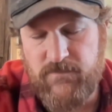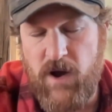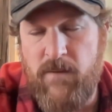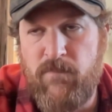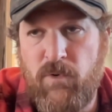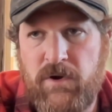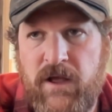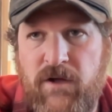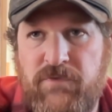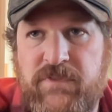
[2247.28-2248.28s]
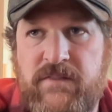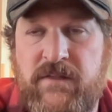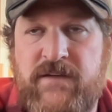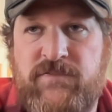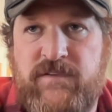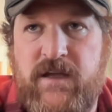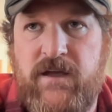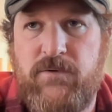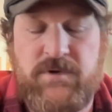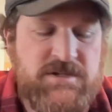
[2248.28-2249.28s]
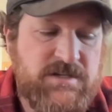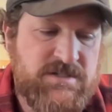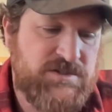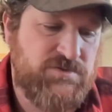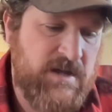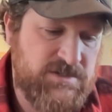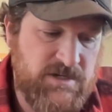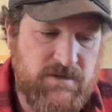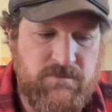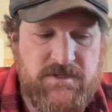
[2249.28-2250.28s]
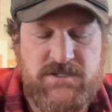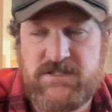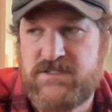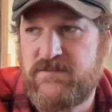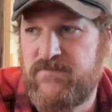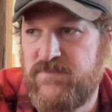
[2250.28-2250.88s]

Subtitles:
a more healthy lifestyle, which is stretching, which is